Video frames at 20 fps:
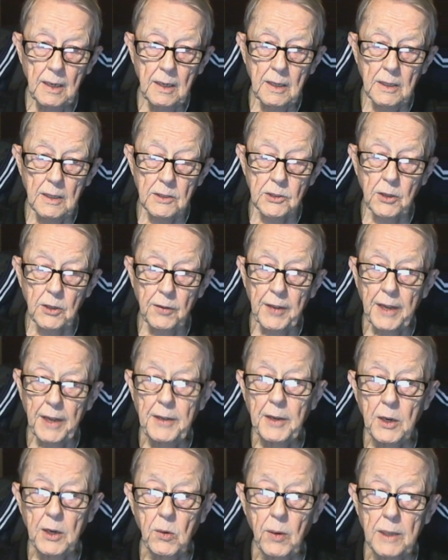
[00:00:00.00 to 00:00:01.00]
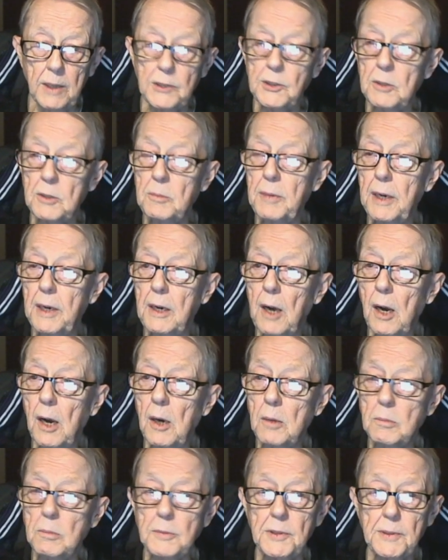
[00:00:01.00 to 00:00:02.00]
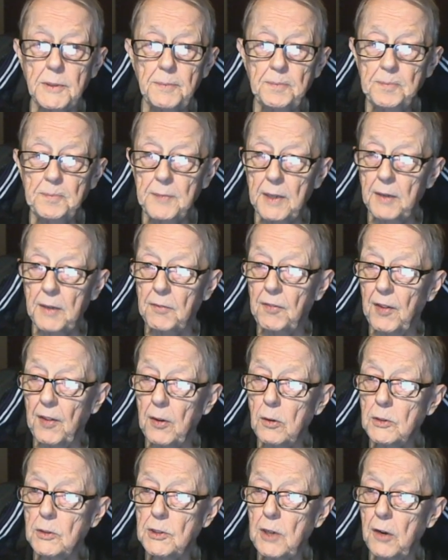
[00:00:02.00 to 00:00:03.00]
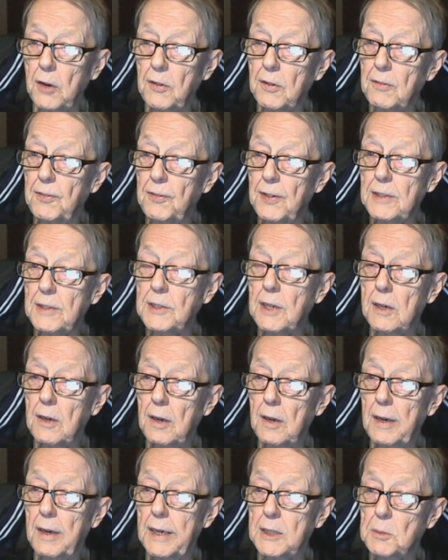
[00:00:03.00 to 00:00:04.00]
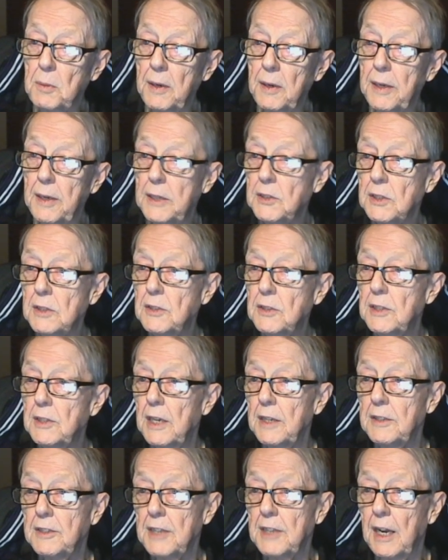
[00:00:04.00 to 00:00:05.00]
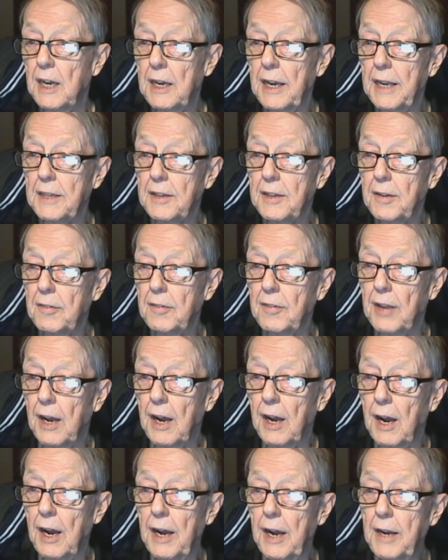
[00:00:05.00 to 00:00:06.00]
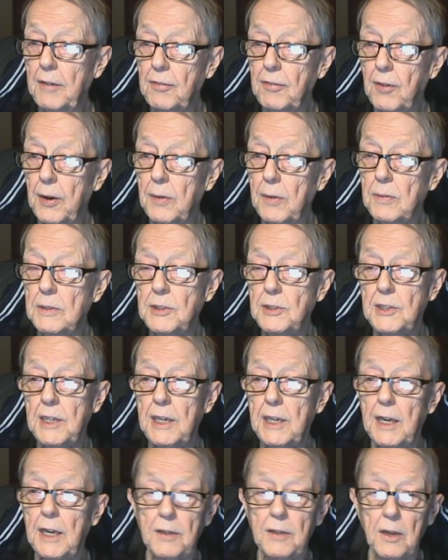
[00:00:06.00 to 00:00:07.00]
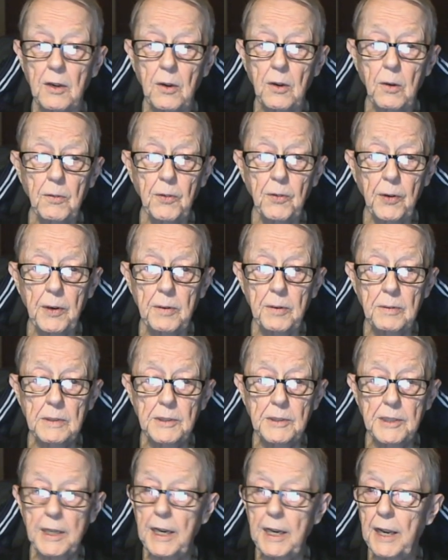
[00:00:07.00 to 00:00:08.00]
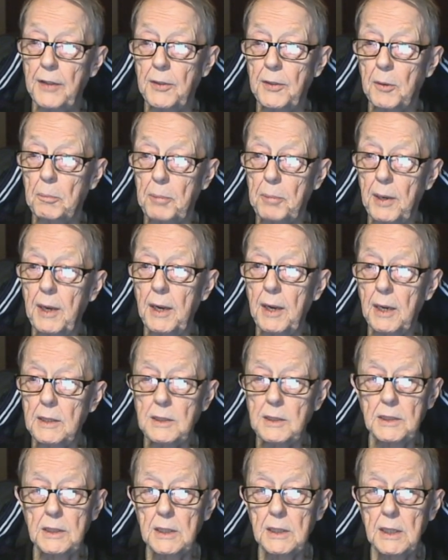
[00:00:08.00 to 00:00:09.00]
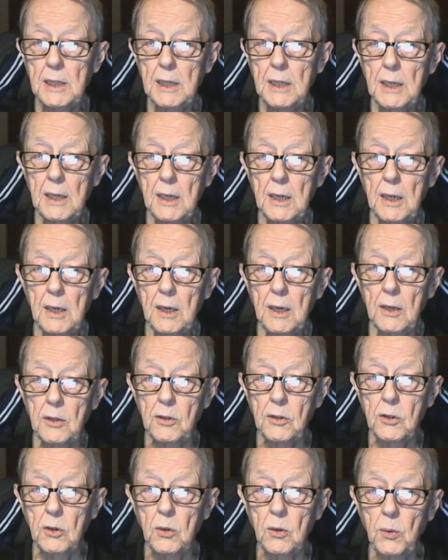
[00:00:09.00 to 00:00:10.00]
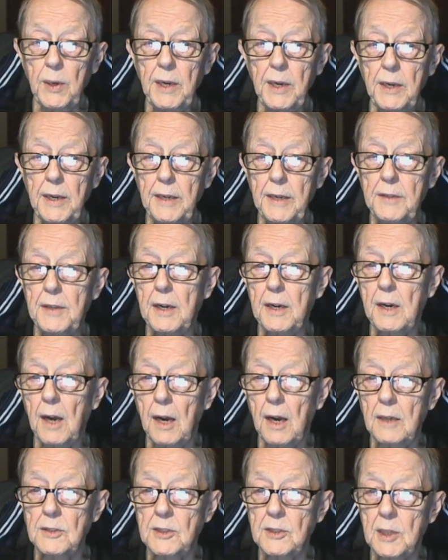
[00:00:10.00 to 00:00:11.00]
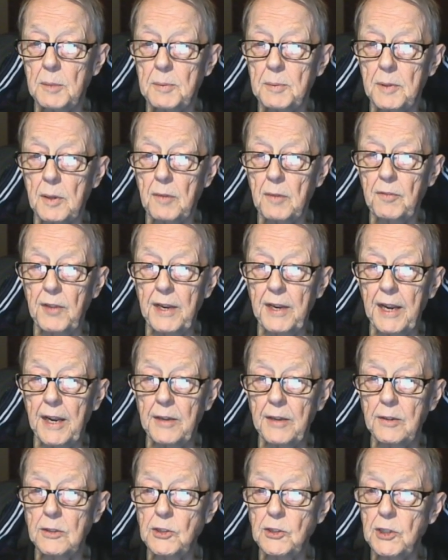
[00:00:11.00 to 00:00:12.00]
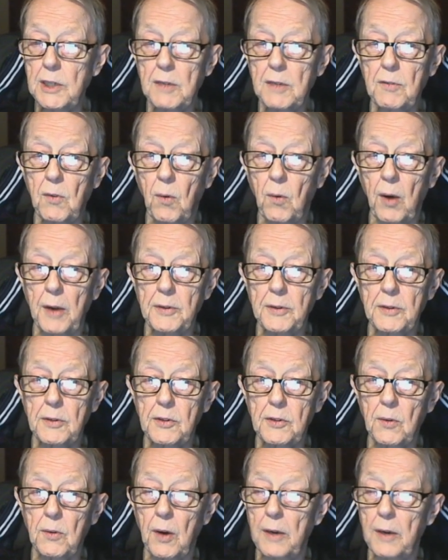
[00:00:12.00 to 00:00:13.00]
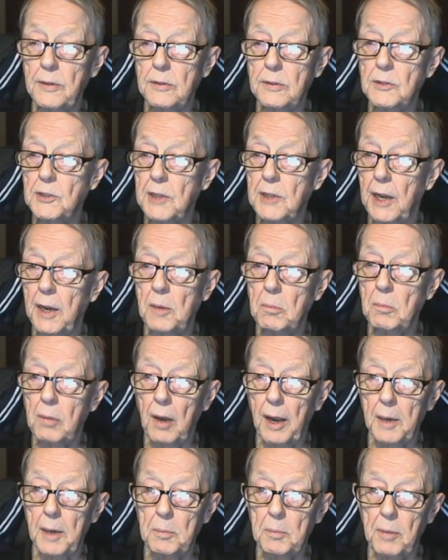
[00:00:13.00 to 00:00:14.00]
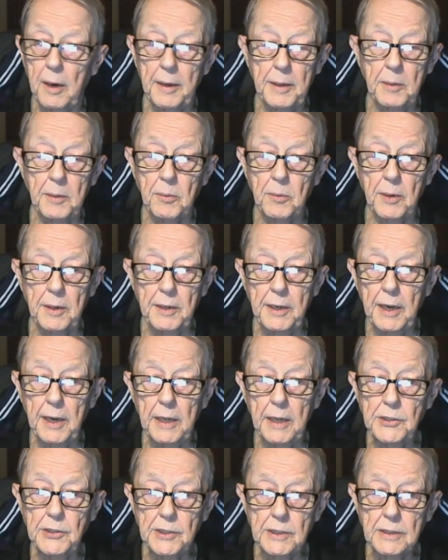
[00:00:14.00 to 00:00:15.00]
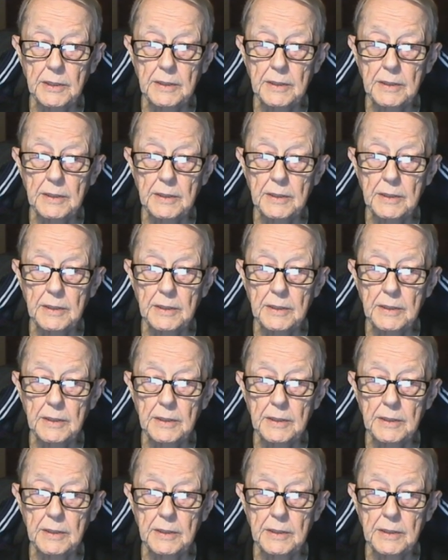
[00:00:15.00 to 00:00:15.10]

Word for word: So then the question becomes, if those are the physical explanations at the, at the, the high frequency and the low frequency and the peaks, do we need the concept of the energy of quanta to understand black body radiation?